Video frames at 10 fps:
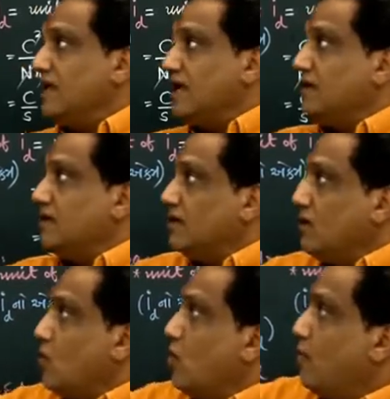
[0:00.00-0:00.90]

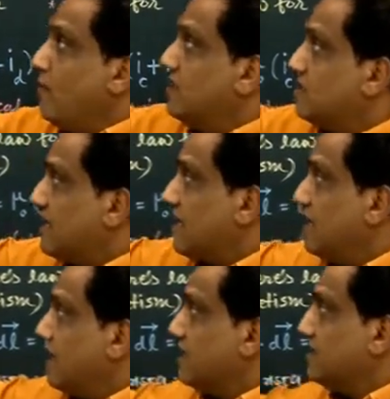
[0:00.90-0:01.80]
in open
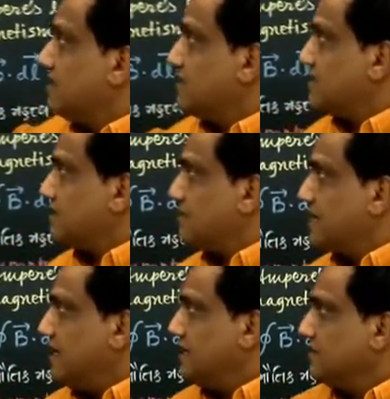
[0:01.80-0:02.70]
circuit like this,
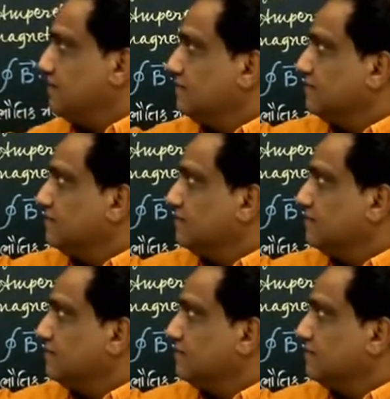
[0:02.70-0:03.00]
correct?